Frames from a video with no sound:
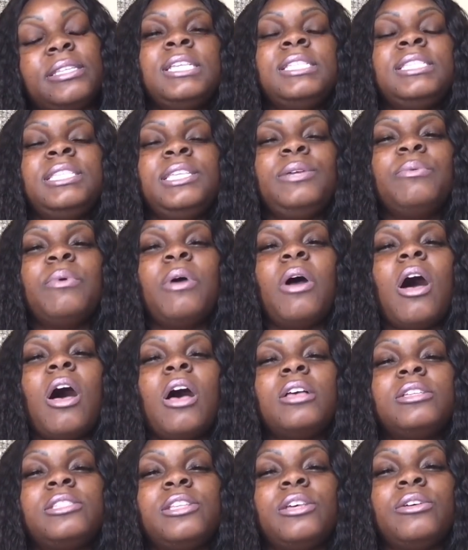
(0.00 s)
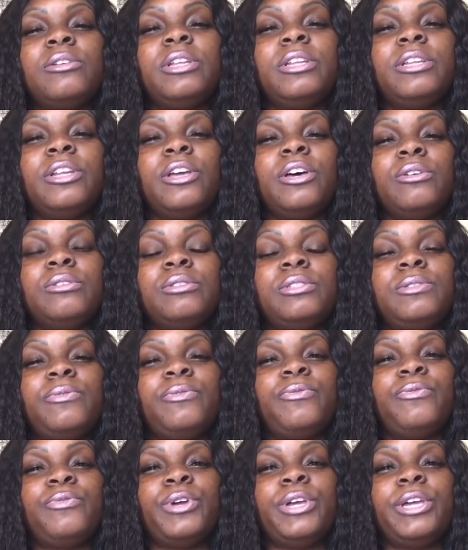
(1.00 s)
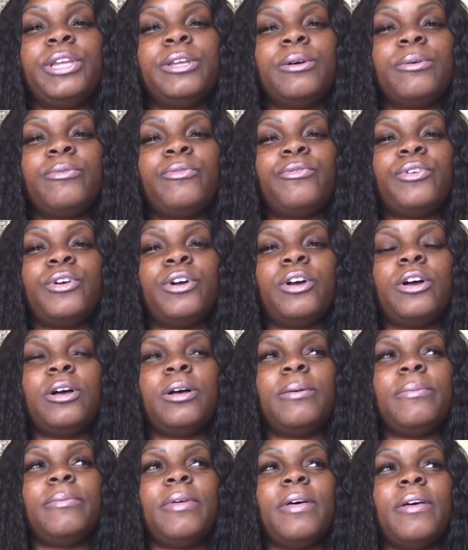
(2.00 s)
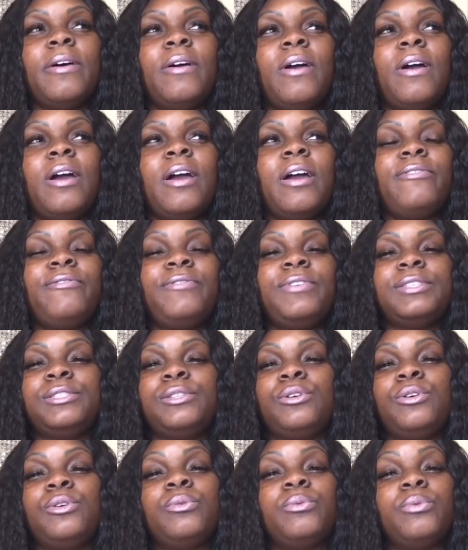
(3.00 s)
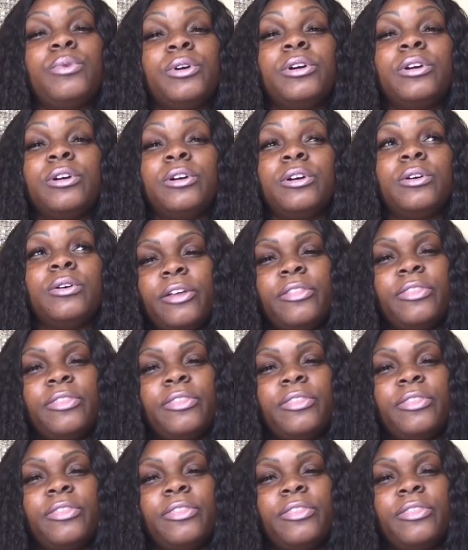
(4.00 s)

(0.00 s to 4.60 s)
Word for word: Zero also denotes freedom from our physical world.